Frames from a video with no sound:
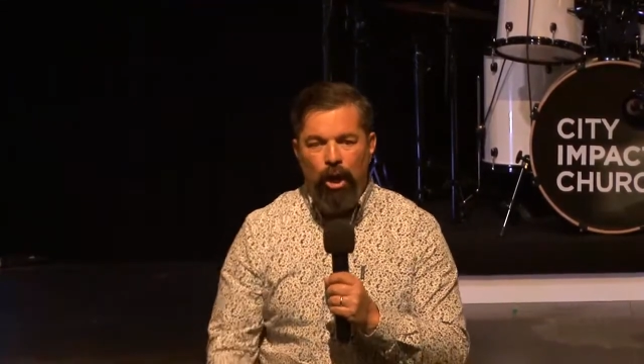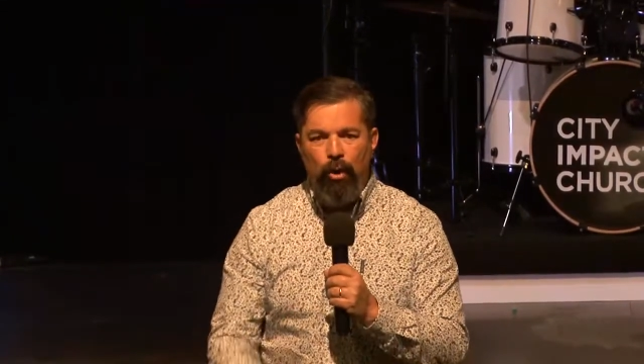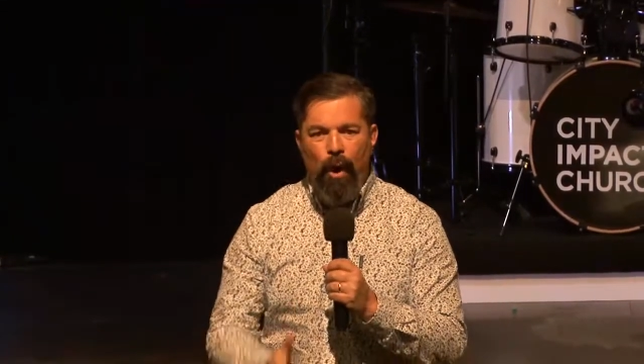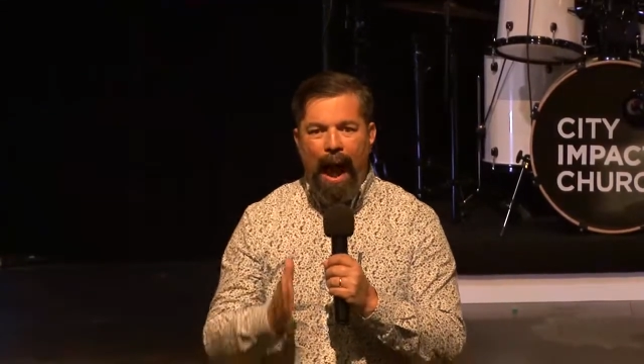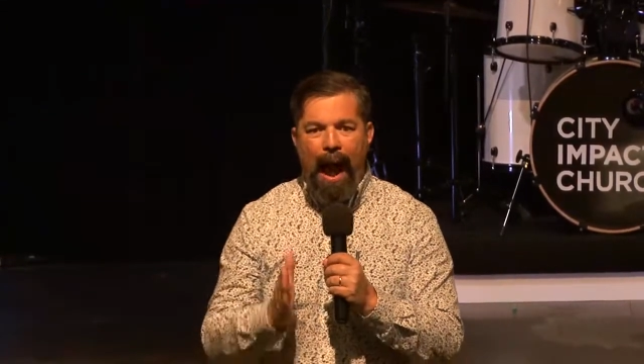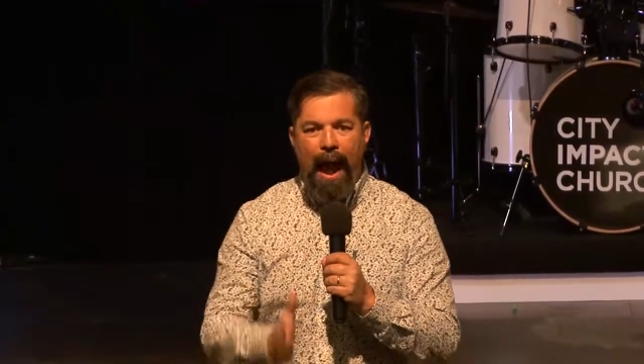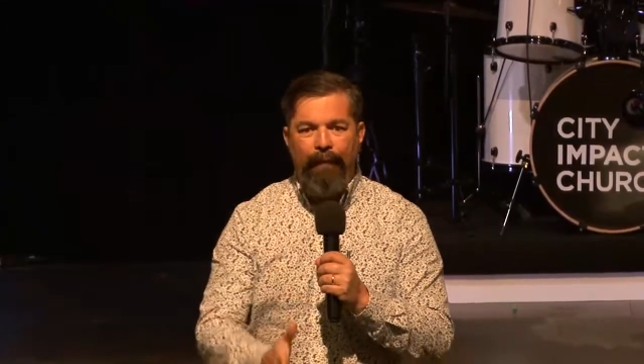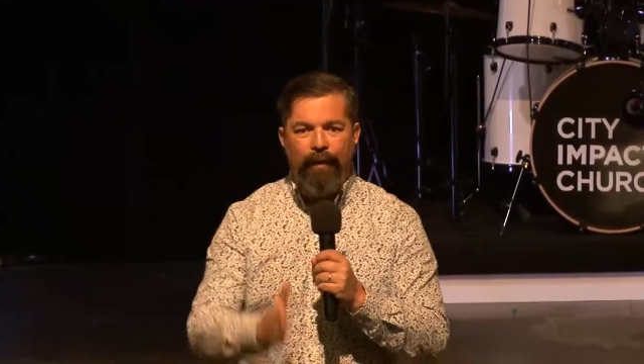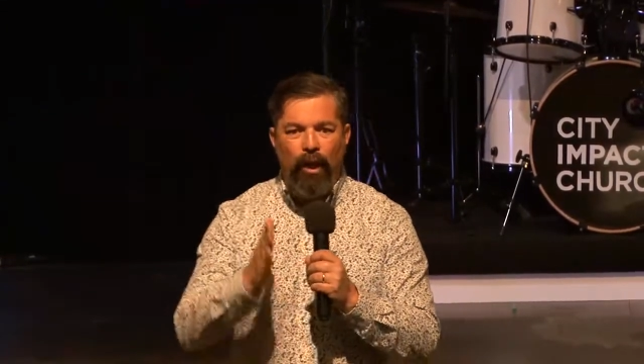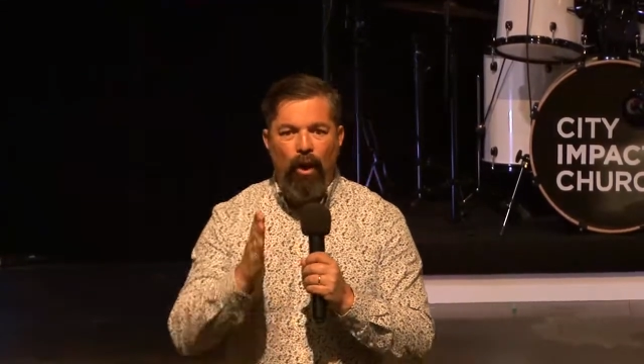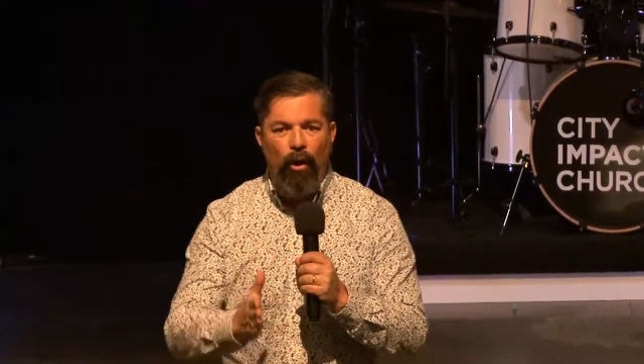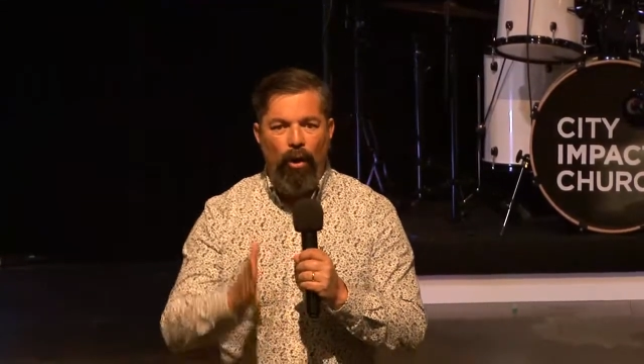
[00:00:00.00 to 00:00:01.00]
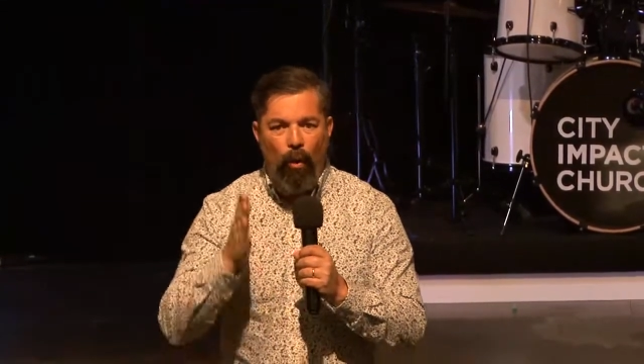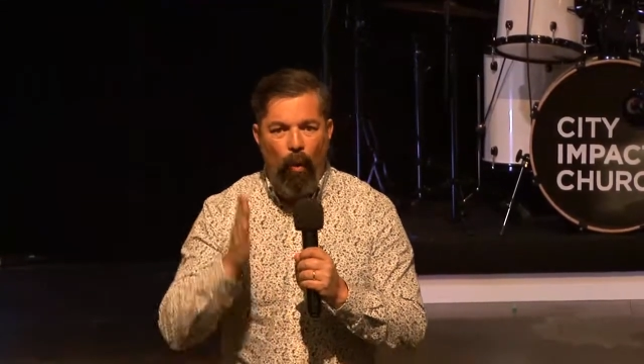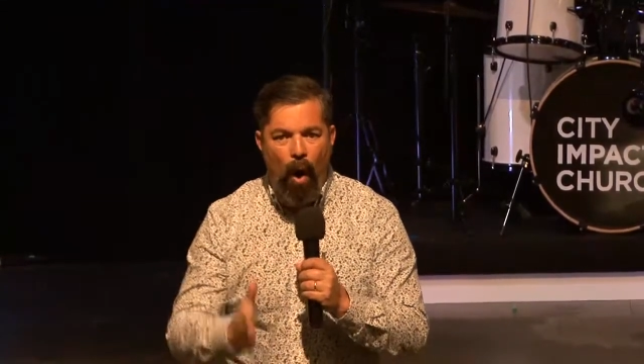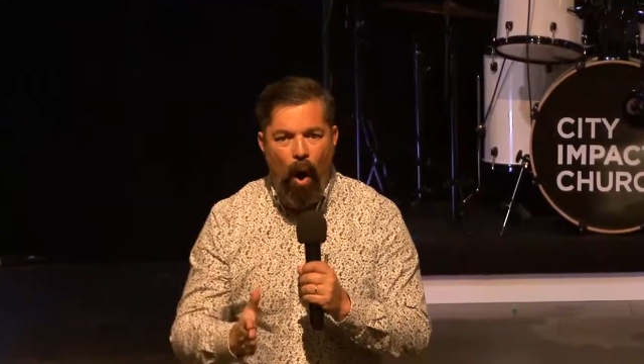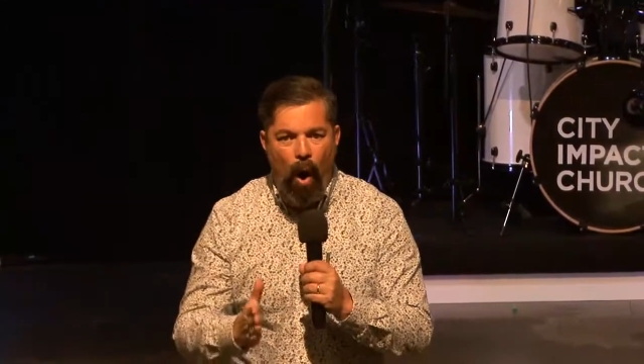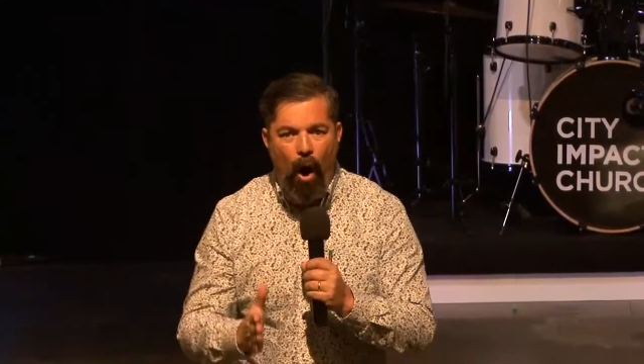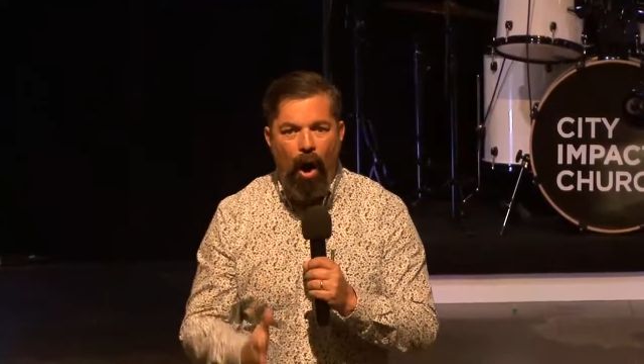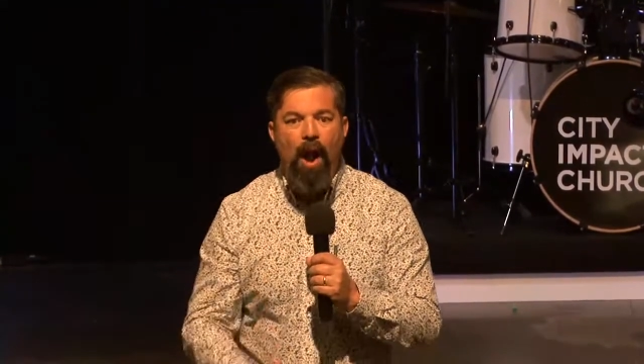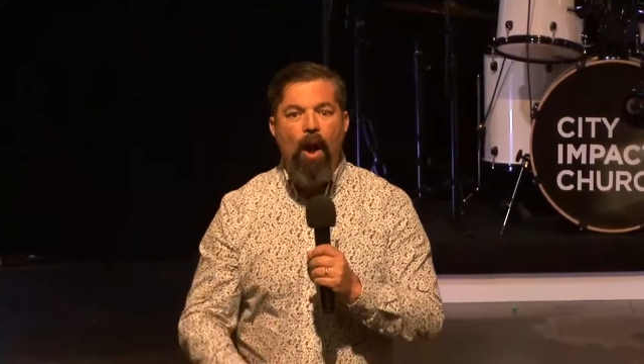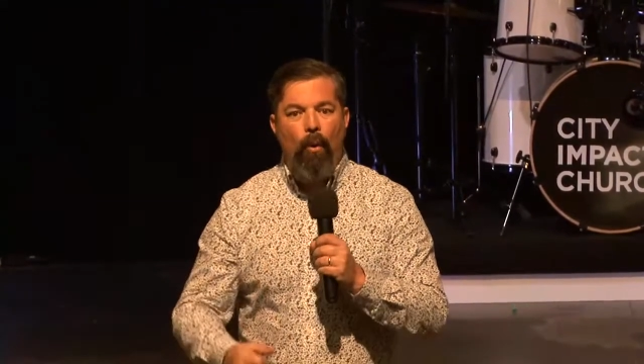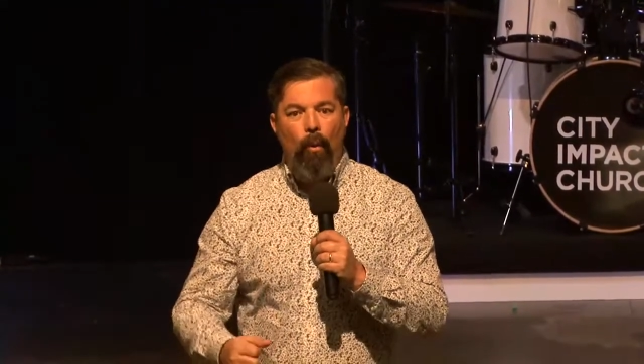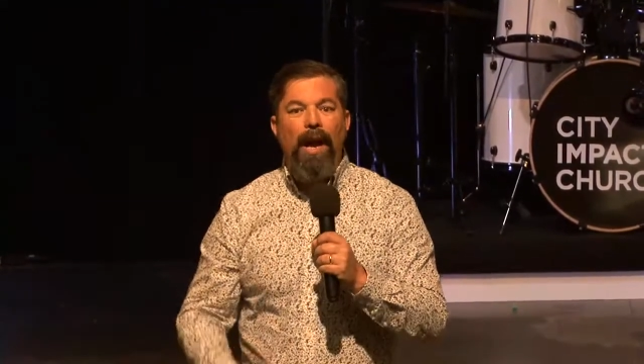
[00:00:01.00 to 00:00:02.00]
You have to go to war
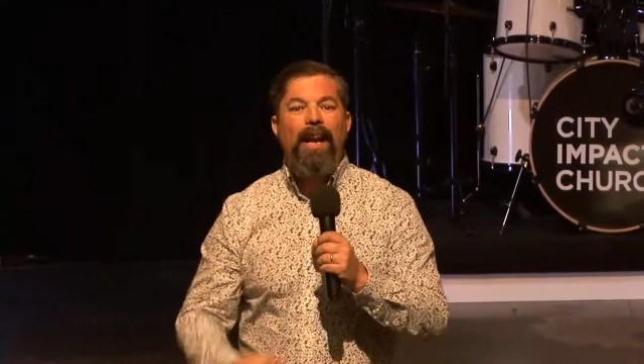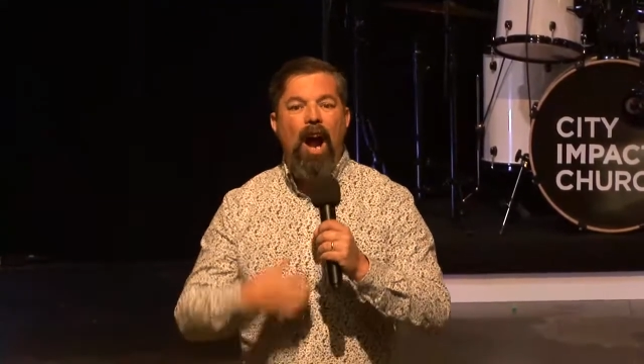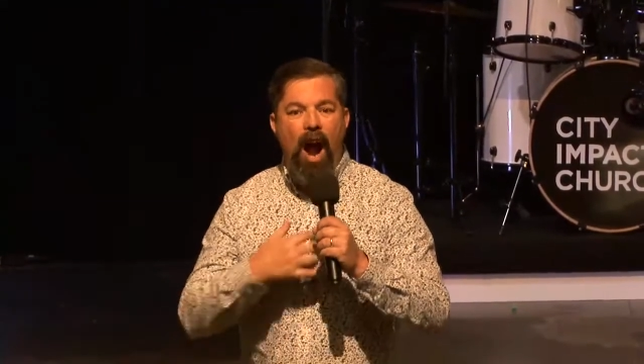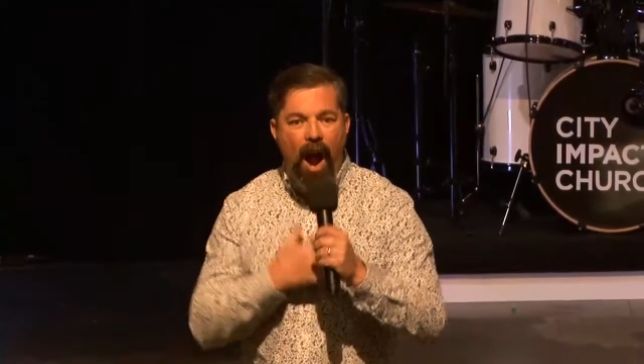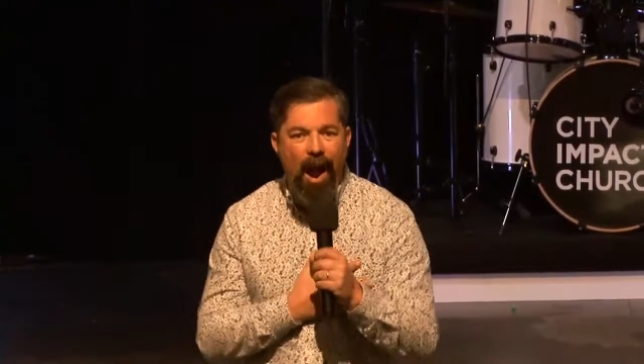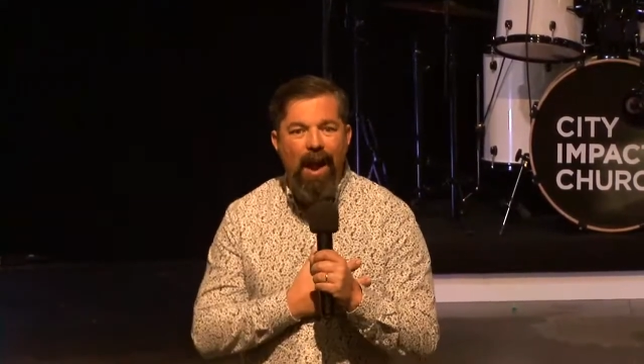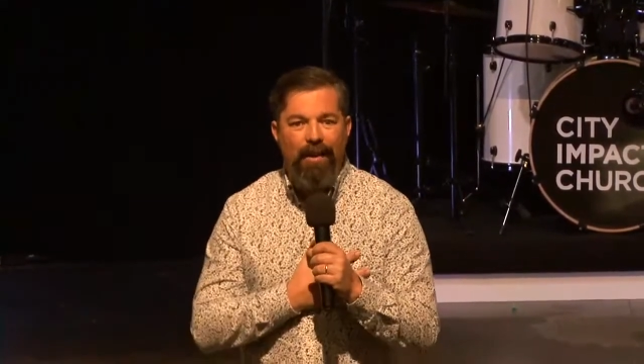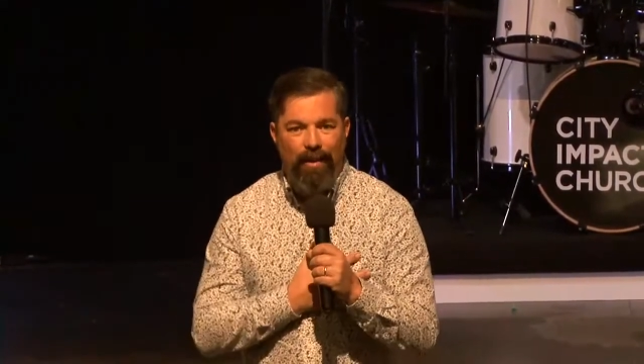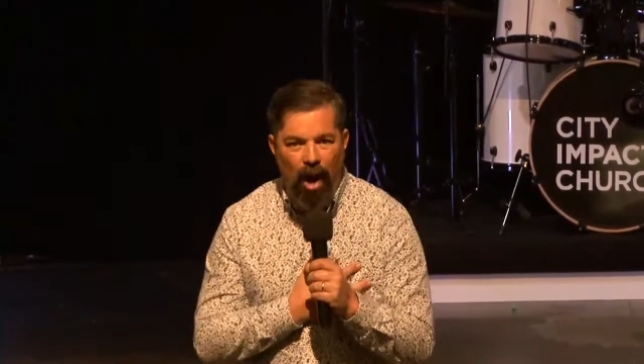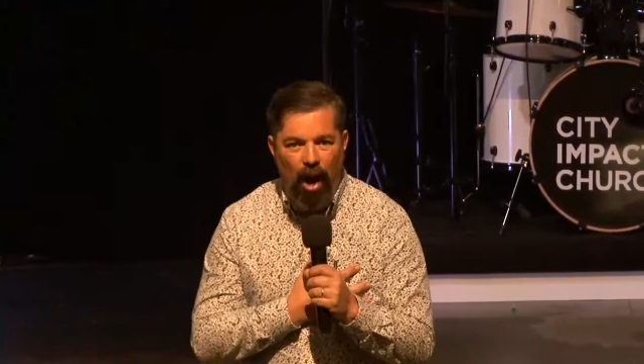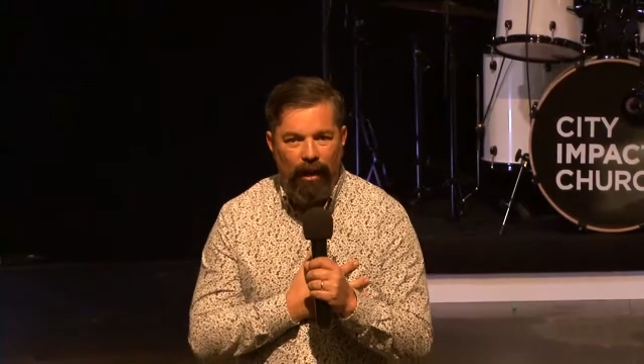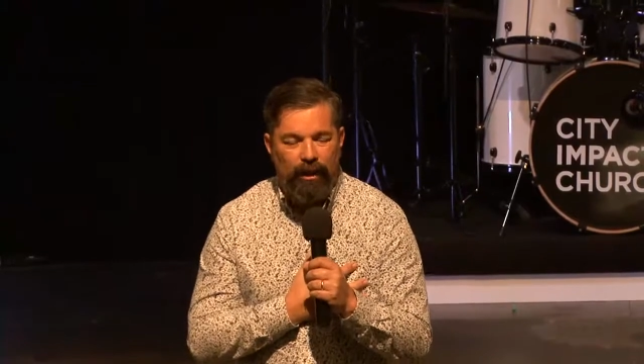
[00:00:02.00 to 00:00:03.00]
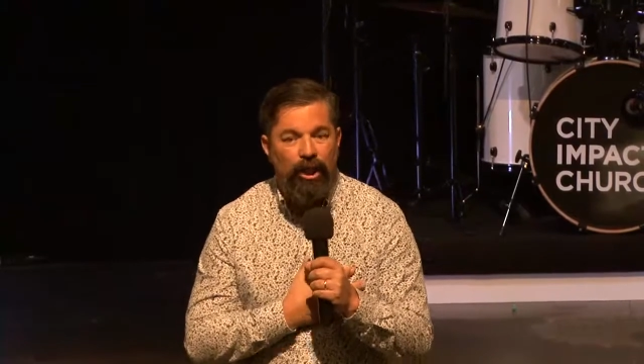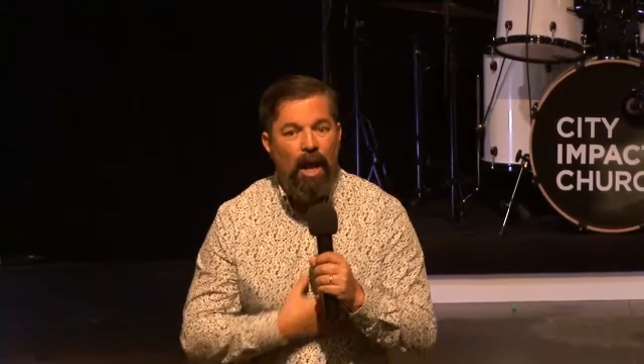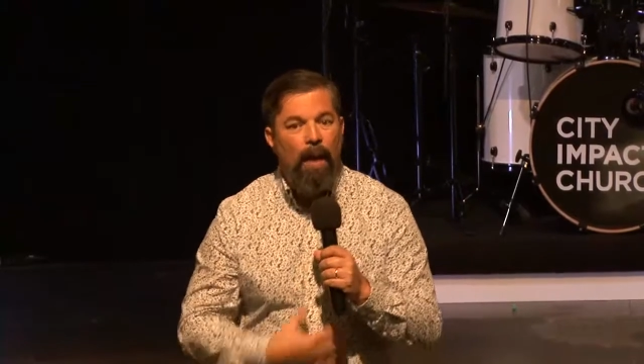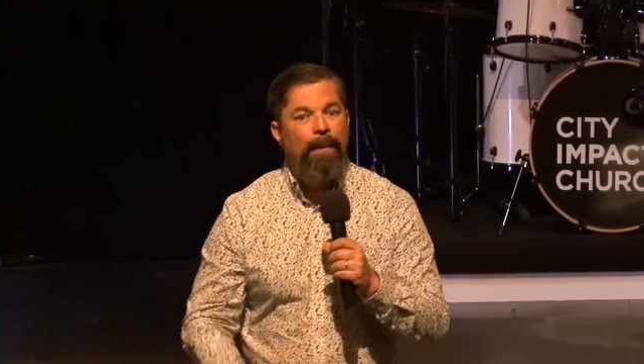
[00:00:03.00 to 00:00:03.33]
with heart knowledge.